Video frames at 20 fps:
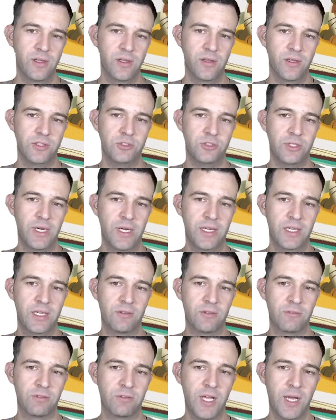The
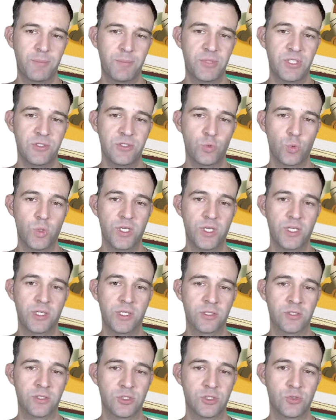dragon flapped his
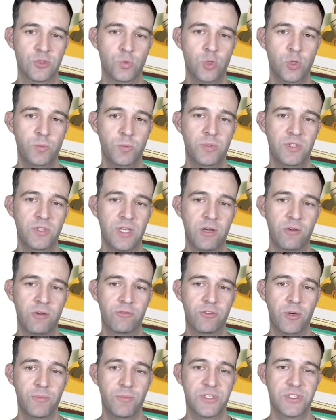wings, swooped down
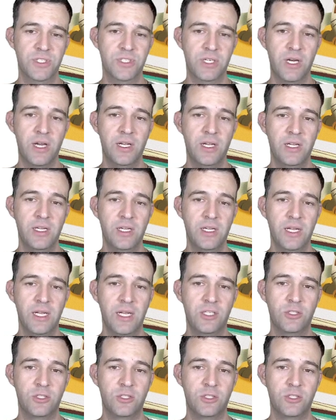from the sky,